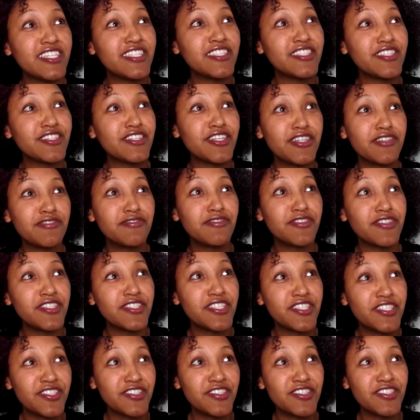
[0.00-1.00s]
an undercover
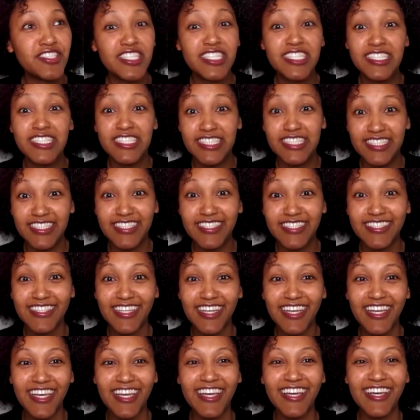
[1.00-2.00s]
little genius.